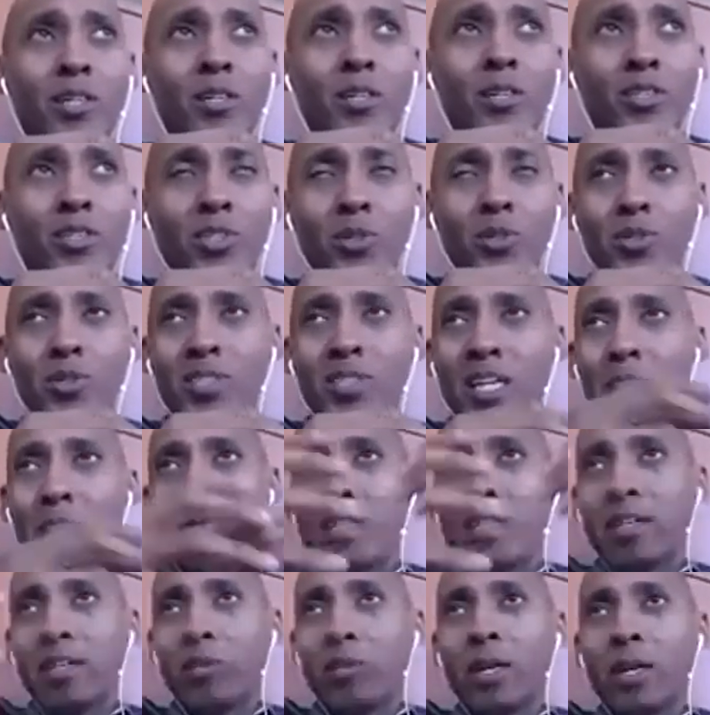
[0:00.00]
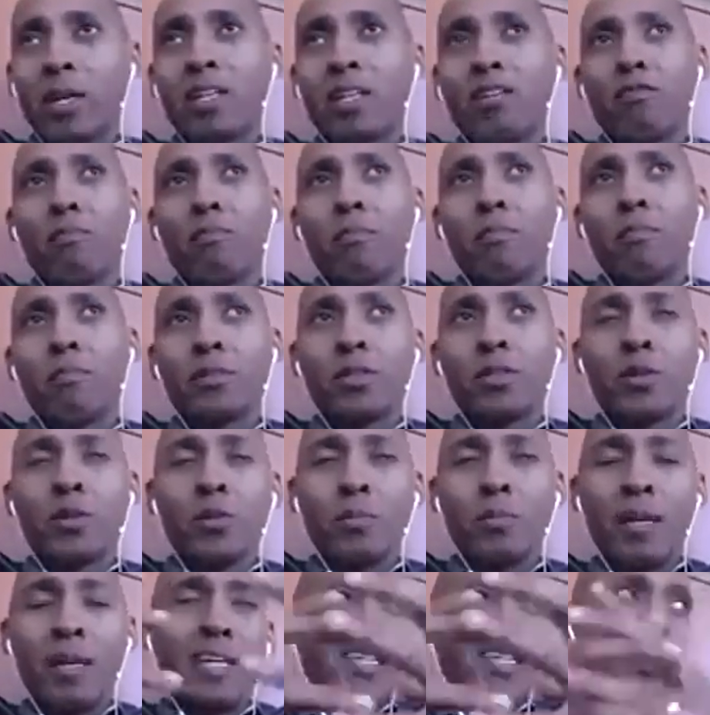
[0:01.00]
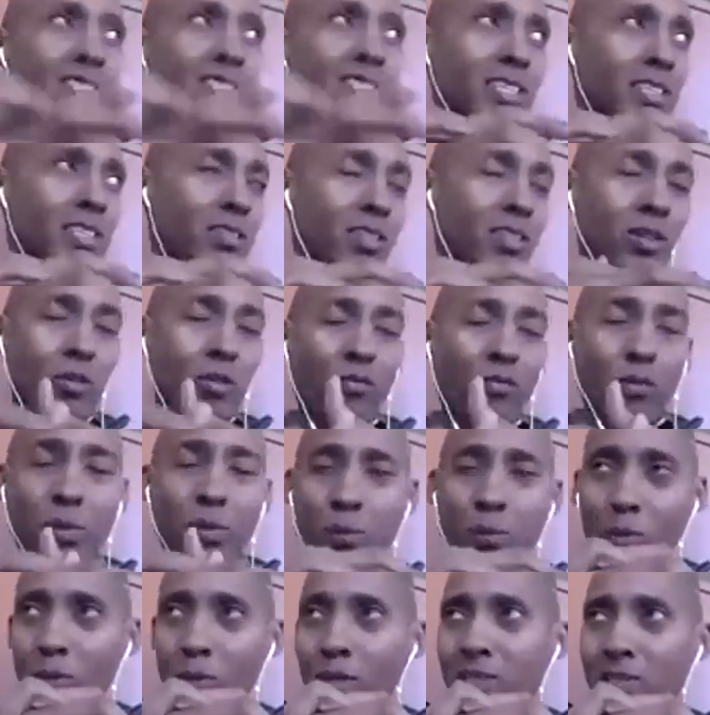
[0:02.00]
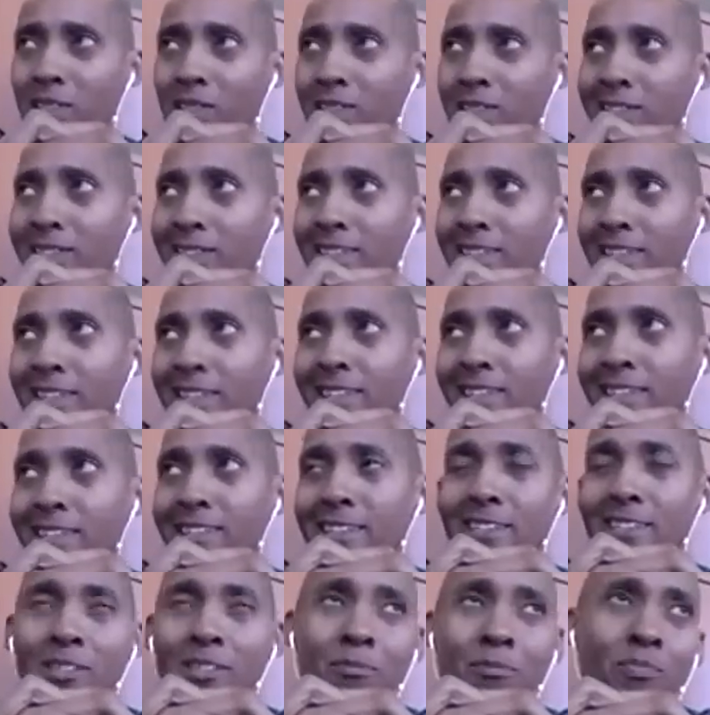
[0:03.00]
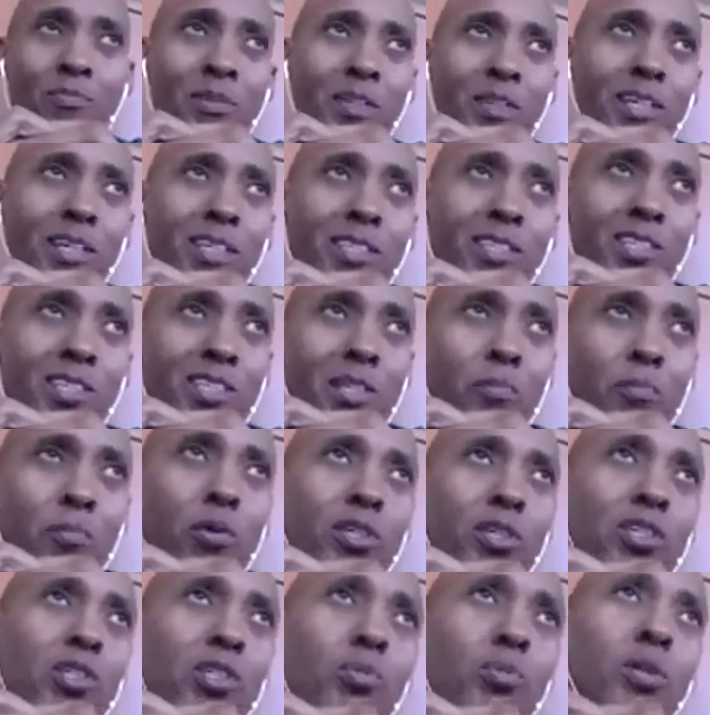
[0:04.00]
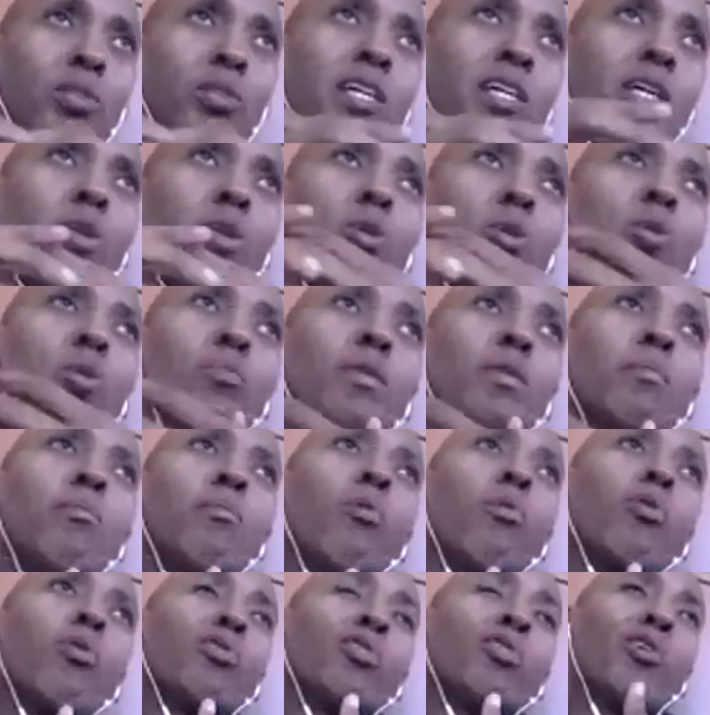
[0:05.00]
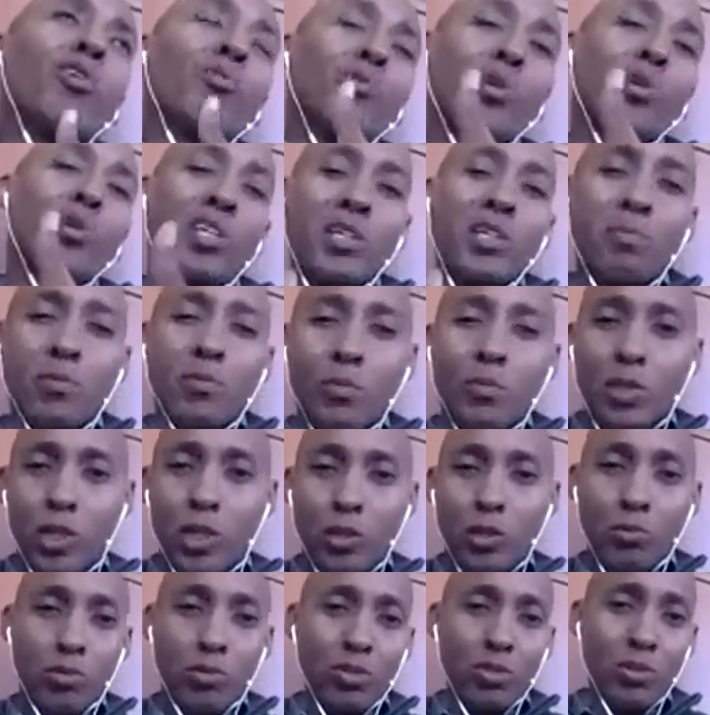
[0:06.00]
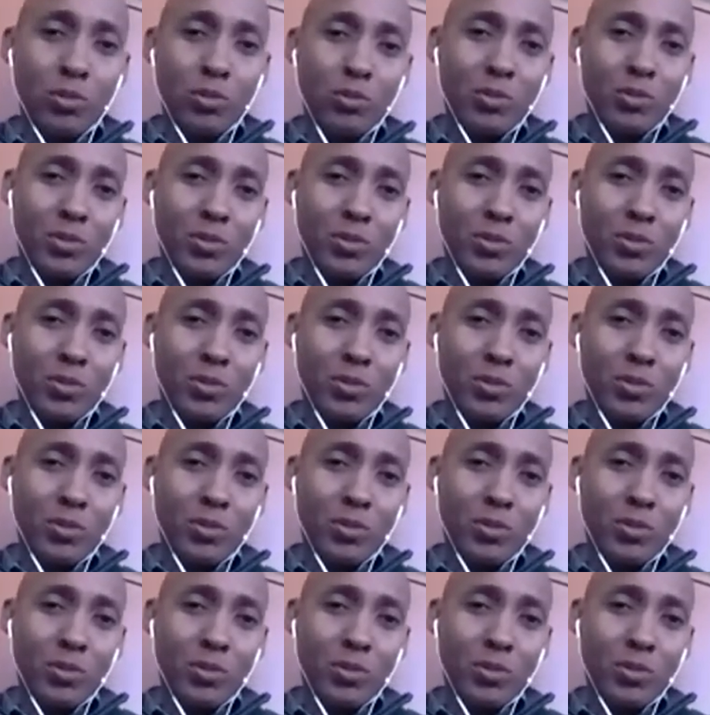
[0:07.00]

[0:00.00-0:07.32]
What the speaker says: So the same thing, like when I left, my agency, for people listening to this, is at some point you just want to take a little bit more ownership in what you do,